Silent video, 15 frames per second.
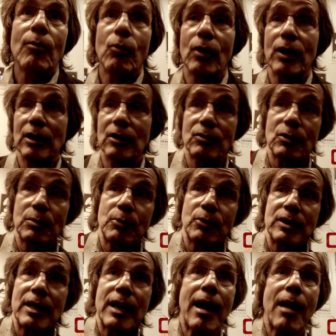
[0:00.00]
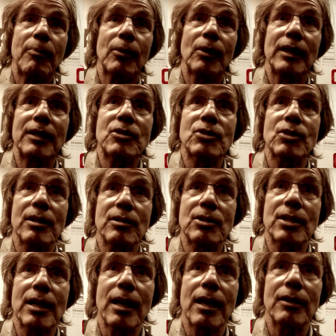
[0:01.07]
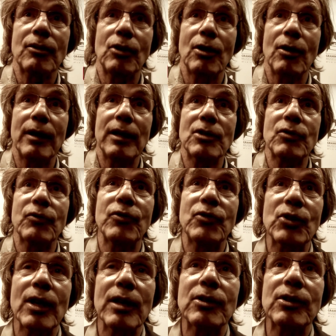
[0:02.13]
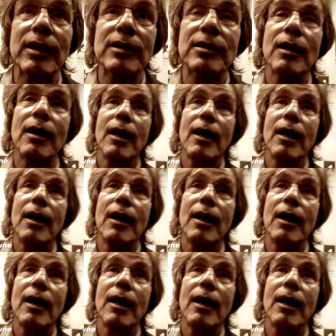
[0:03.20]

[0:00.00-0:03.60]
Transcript: wanting to put the apple on his son's head, you know, and his son says,